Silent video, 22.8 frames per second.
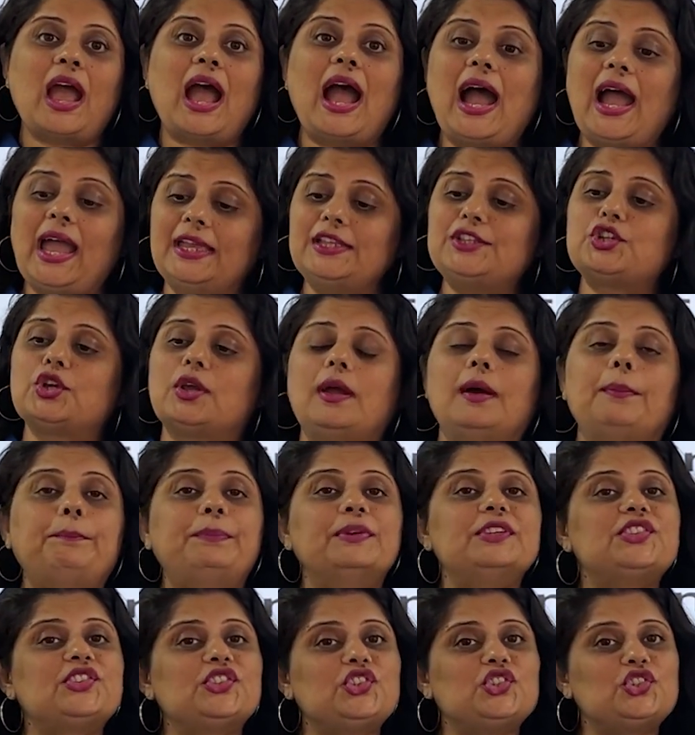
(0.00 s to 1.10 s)
I took up
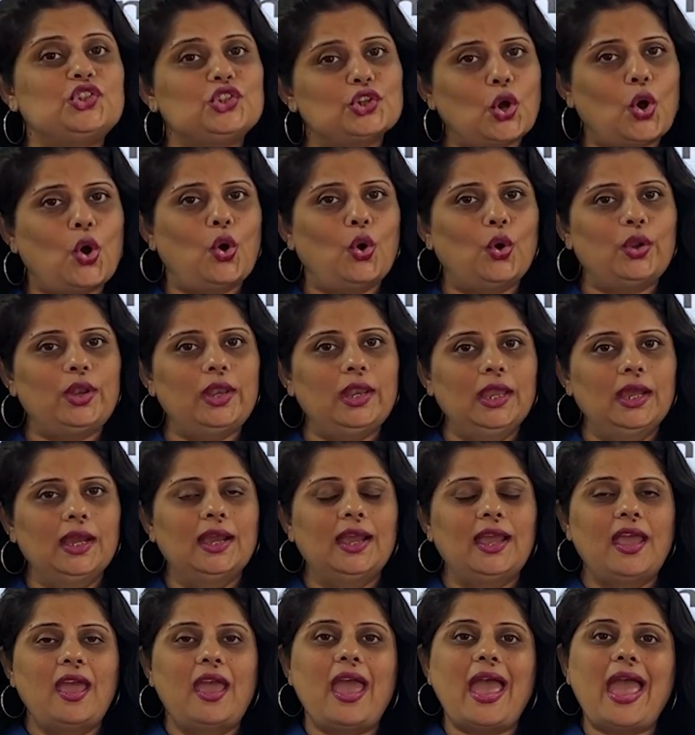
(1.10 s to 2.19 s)
a stone
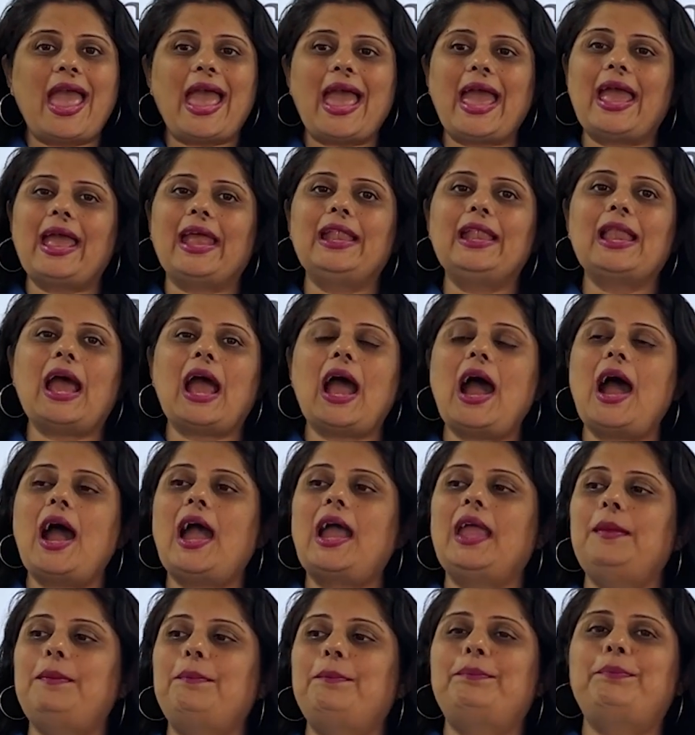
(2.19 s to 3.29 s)
and
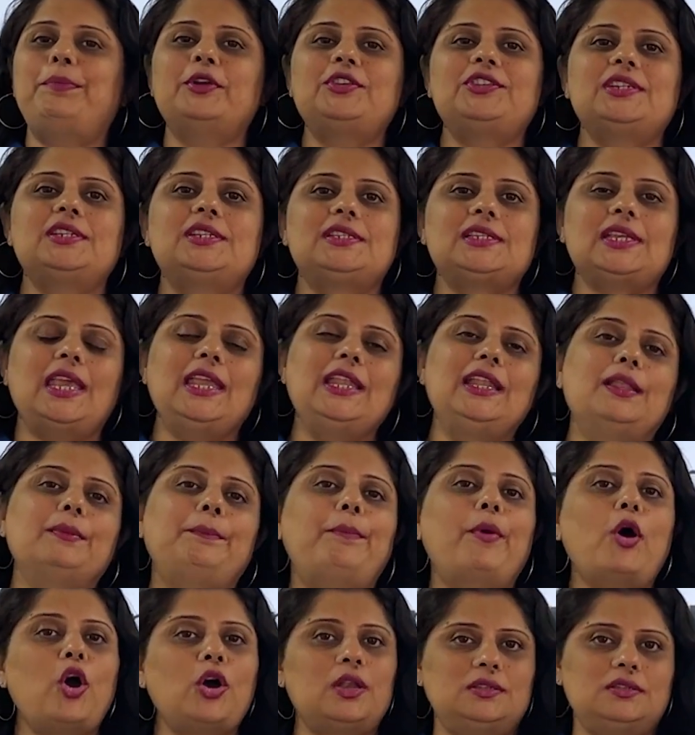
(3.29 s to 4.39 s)
I put it in the
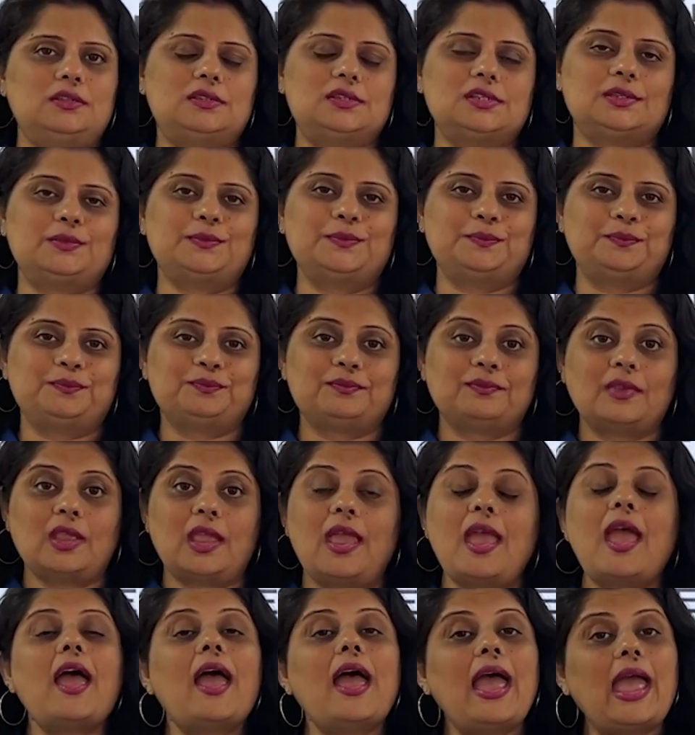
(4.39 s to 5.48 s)
pond.
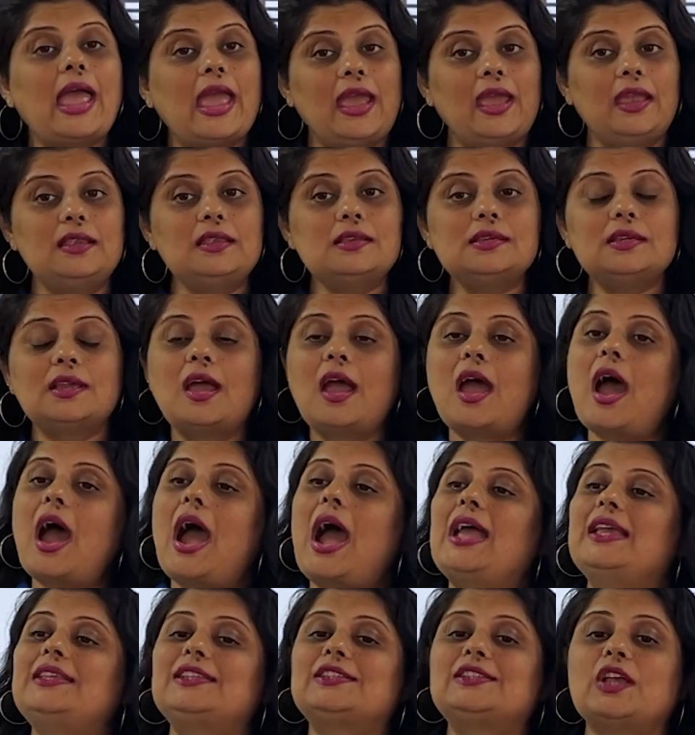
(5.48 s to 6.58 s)
And
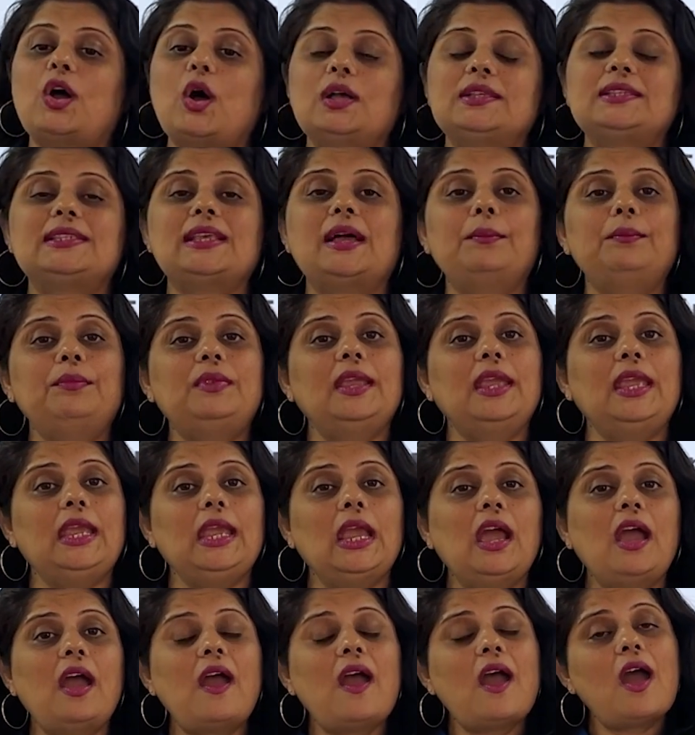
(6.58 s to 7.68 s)
I saw something
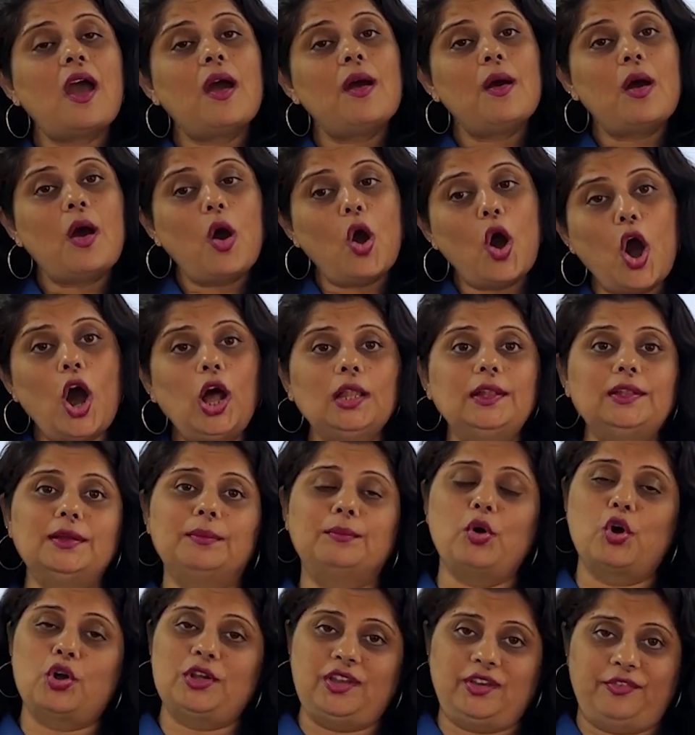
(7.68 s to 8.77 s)
all
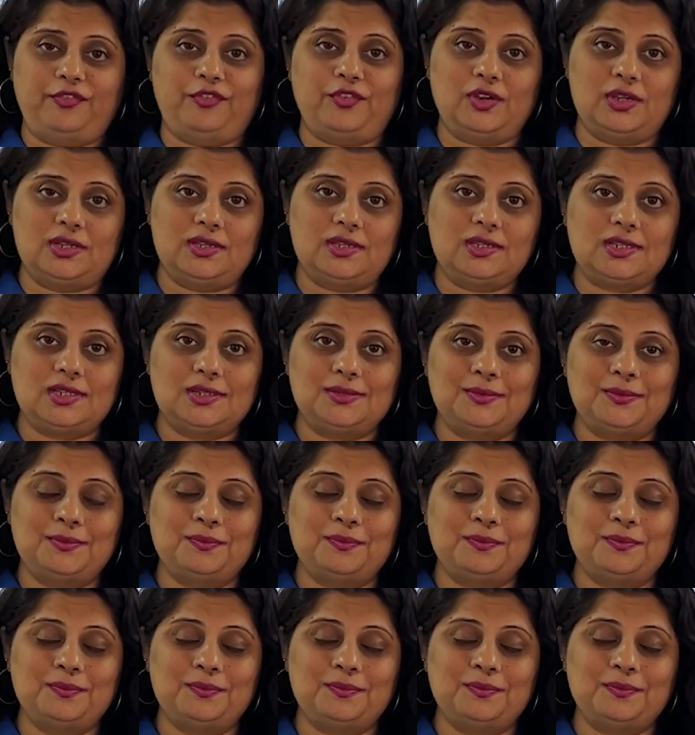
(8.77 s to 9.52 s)
the more different.